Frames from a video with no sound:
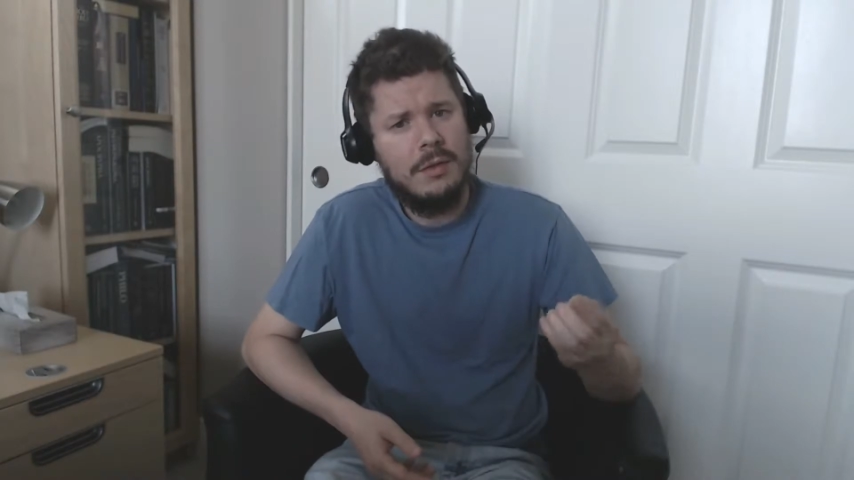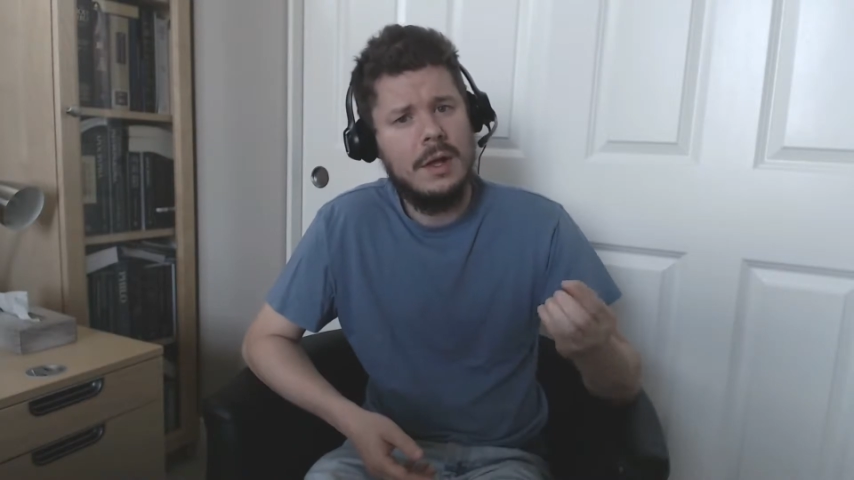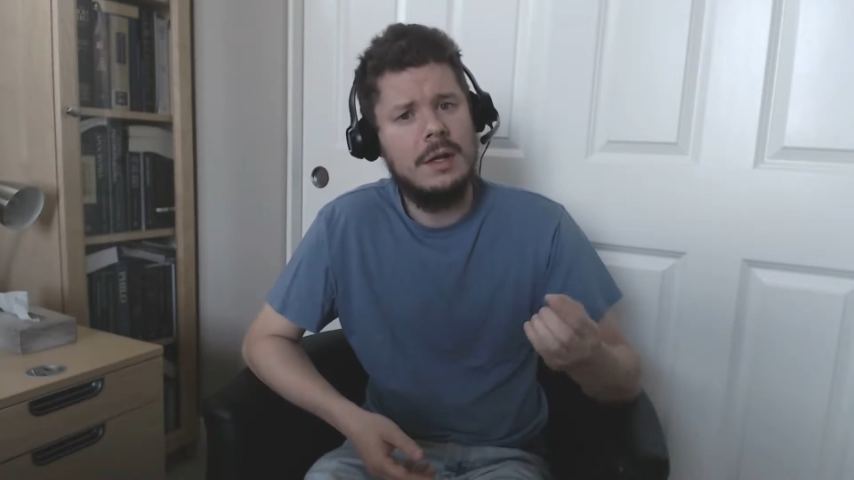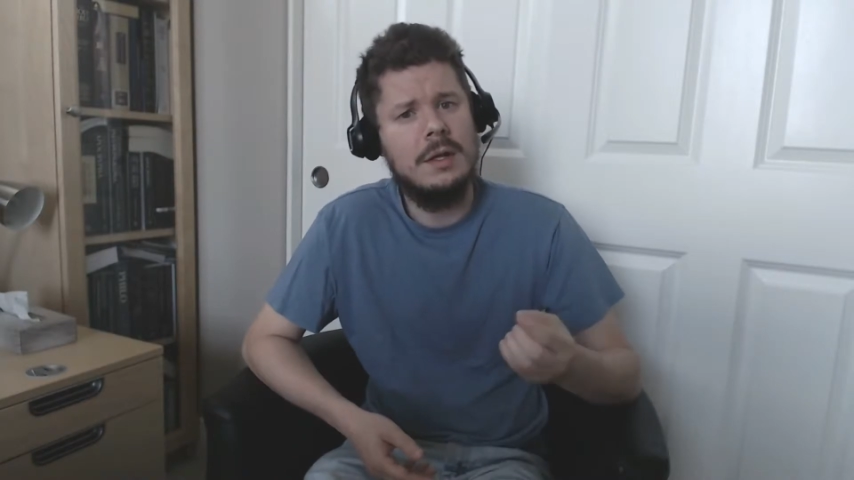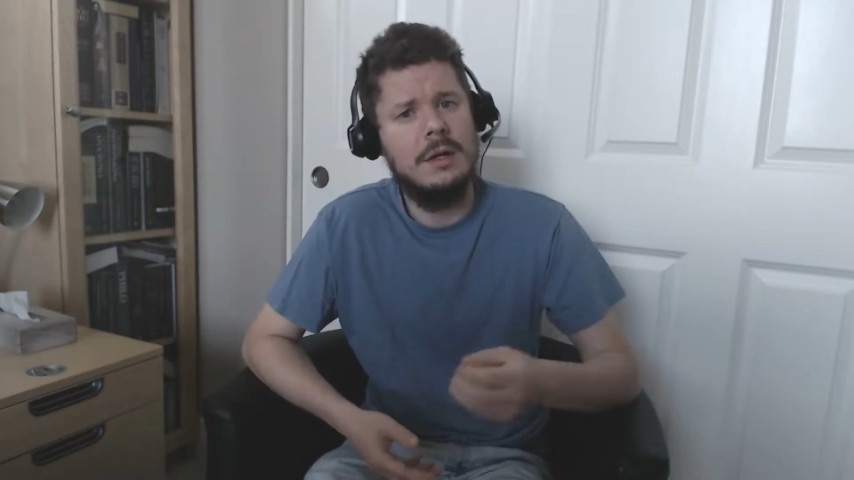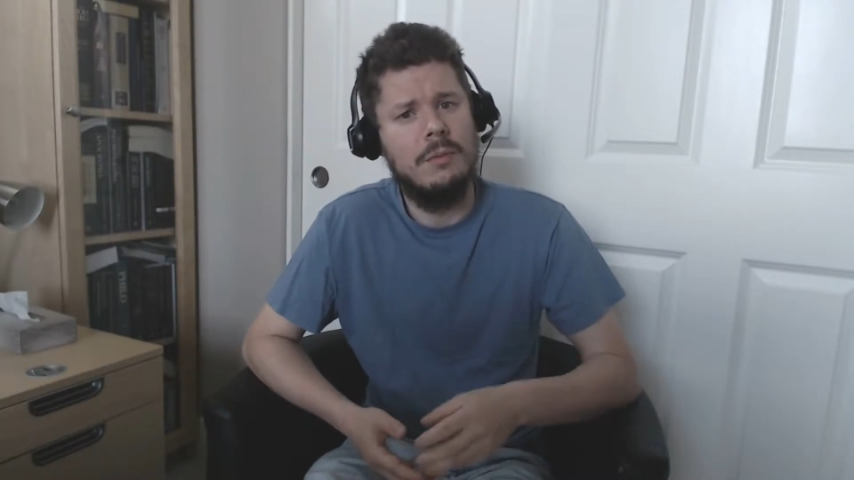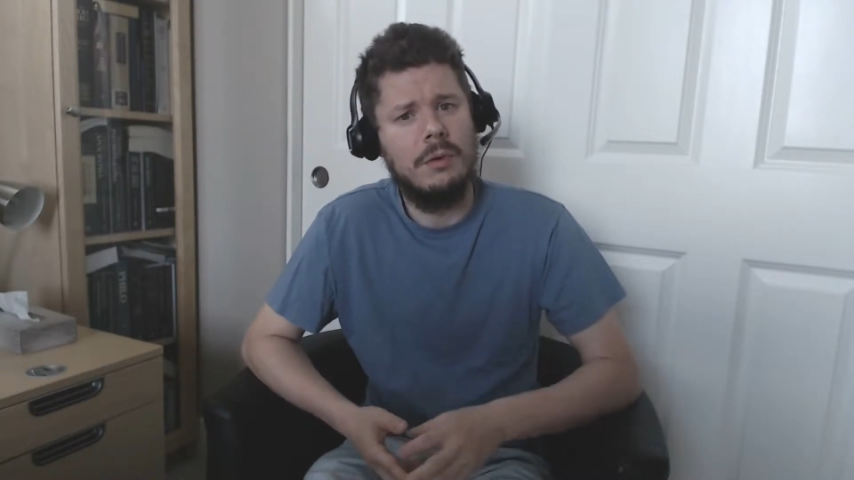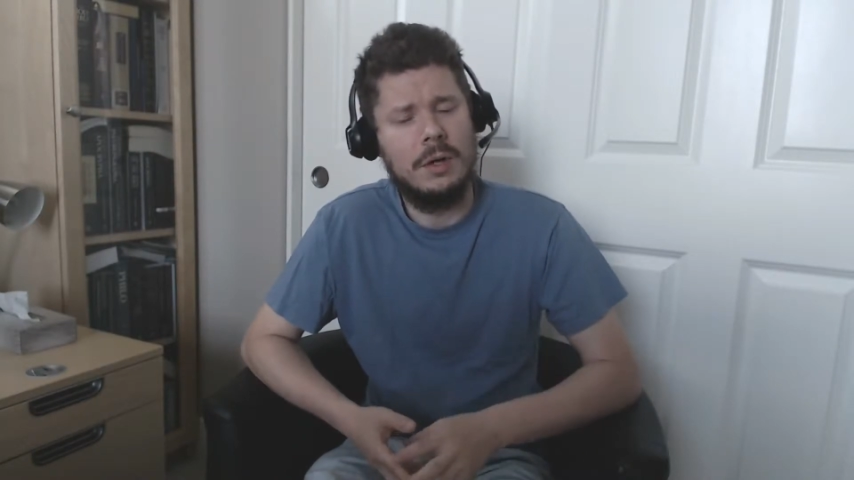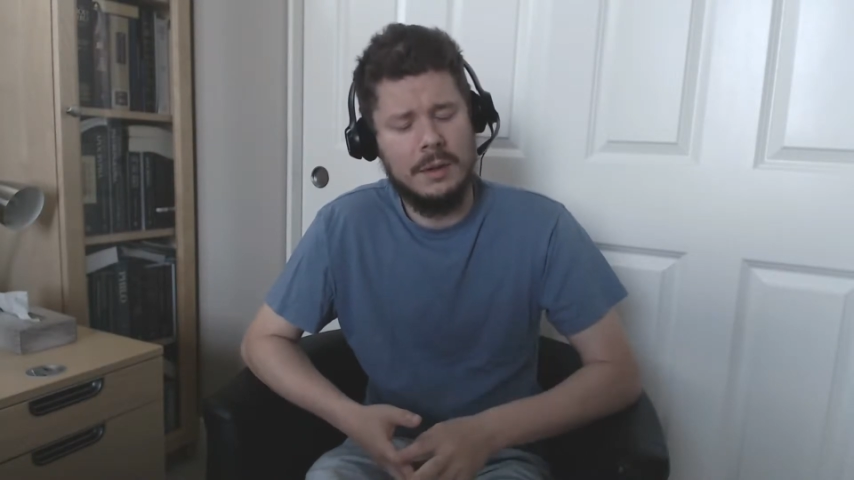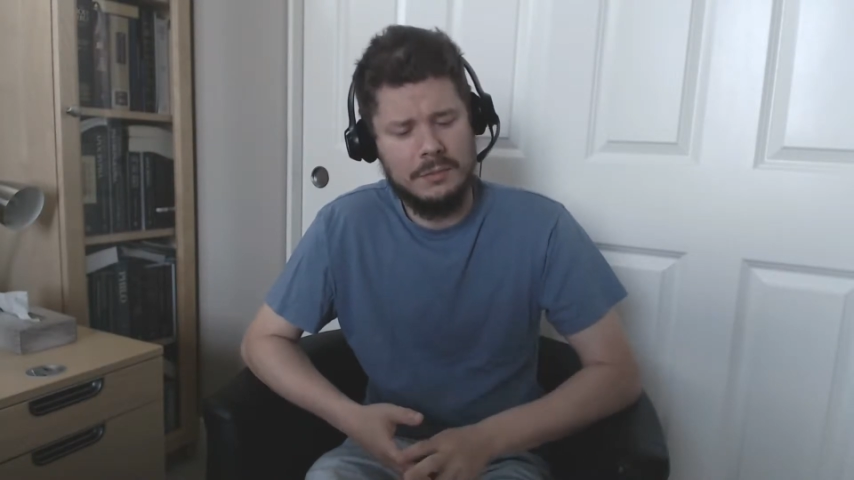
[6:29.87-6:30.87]
Then he
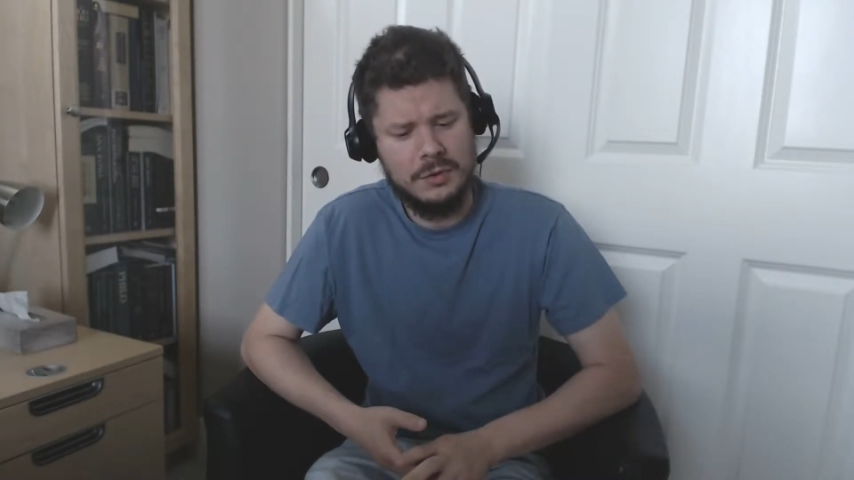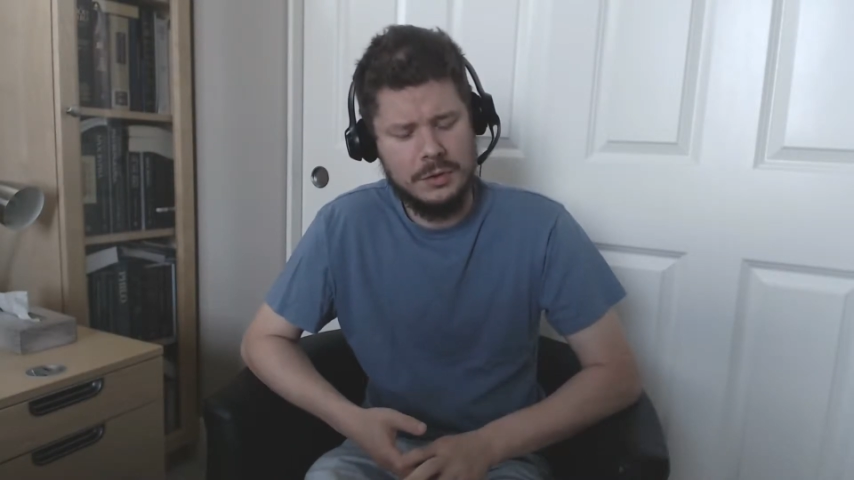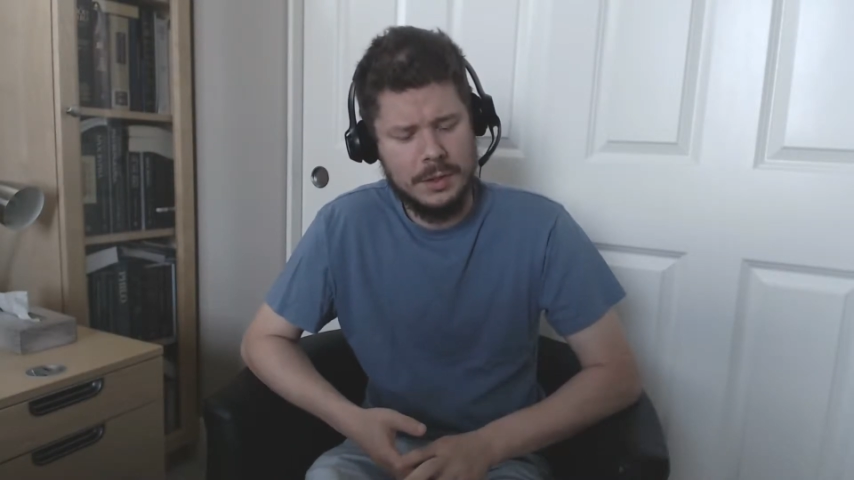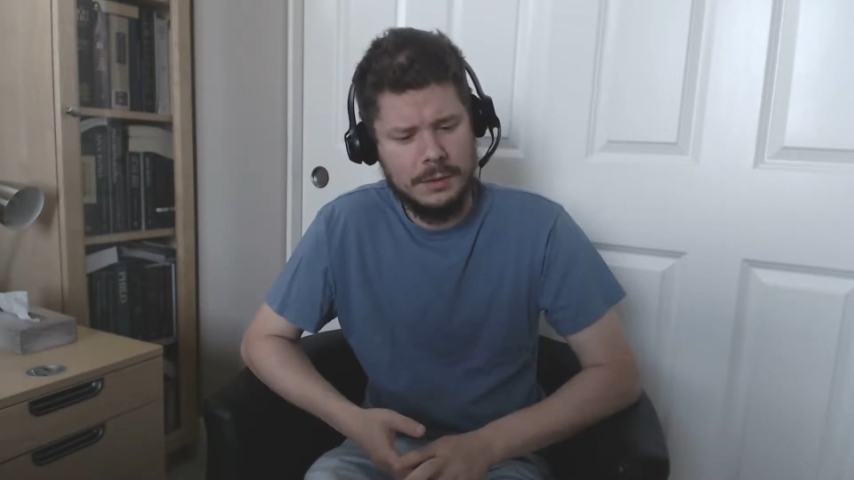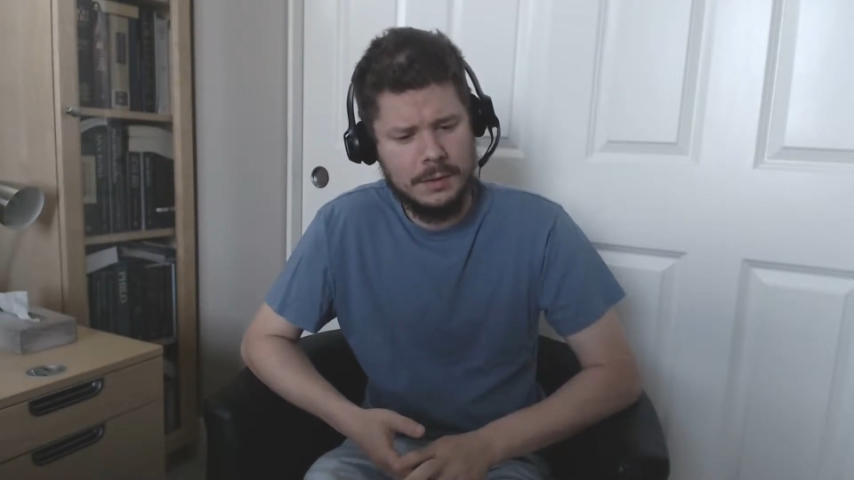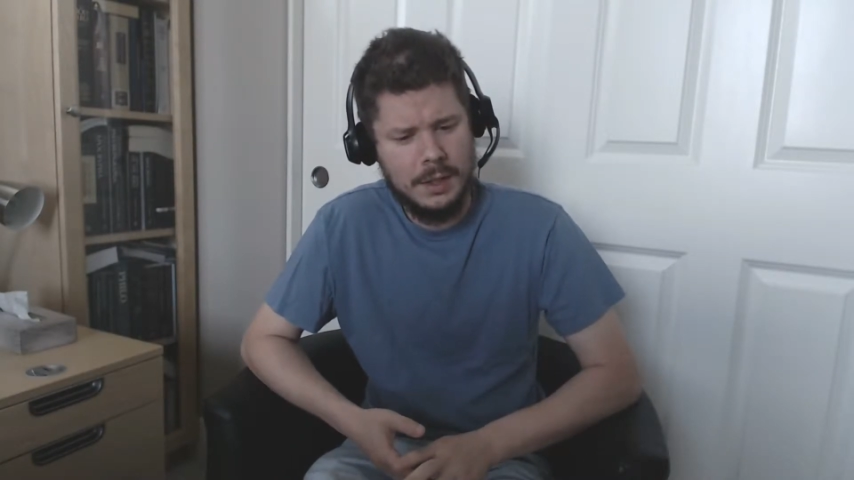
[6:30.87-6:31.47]
will come to you.